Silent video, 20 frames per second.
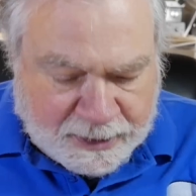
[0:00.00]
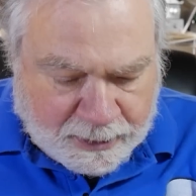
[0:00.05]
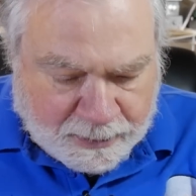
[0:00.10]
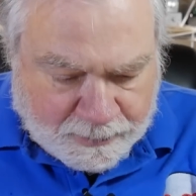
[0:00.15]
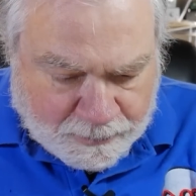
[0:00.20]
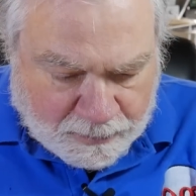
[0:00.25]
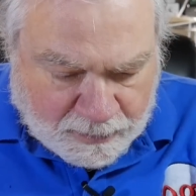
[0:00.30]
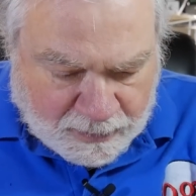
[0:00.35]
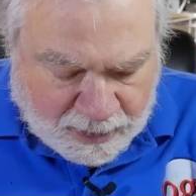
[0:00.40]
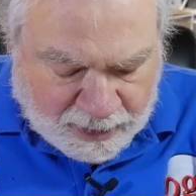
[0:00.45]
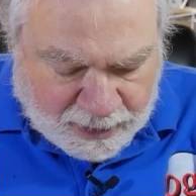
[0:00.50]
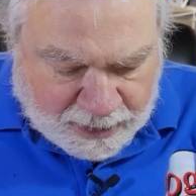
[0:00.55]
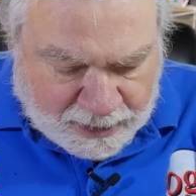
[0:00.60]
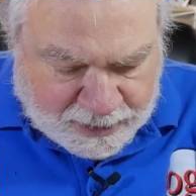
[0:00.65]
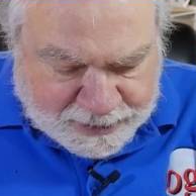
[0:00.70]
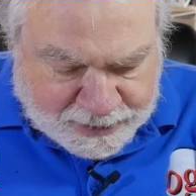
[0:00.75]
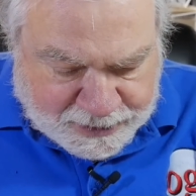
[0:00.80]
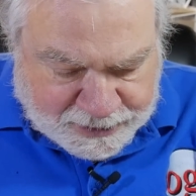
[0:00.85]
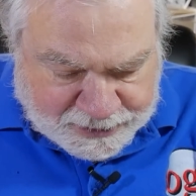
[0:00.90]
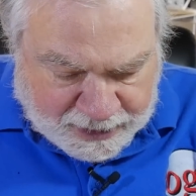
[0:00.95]
It
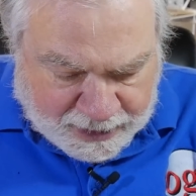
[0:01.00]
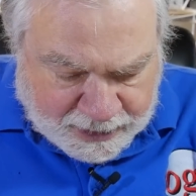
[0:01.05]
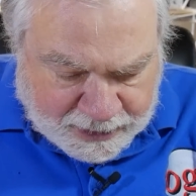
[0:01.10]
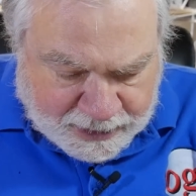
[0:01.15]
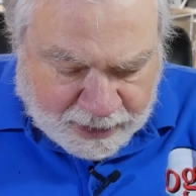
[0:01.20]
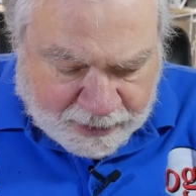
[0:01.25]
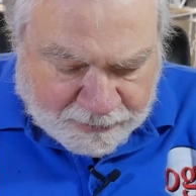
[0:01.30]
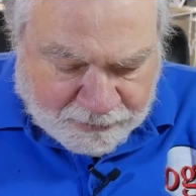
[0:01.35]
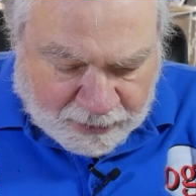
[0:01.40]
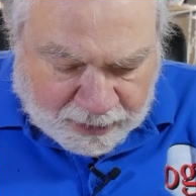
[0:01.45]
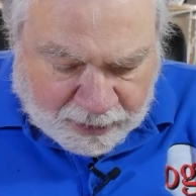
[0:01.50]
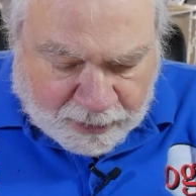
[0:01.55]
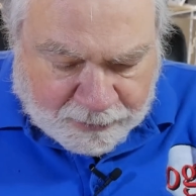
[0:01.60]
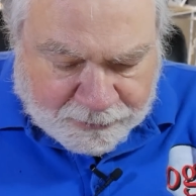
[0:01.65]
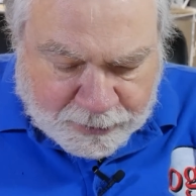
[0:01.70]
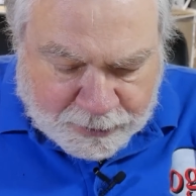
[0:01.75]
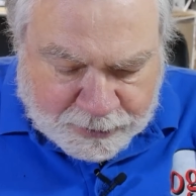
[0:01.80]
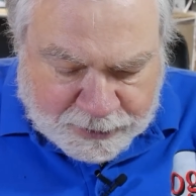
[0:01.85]
says, Hey Dave, I love your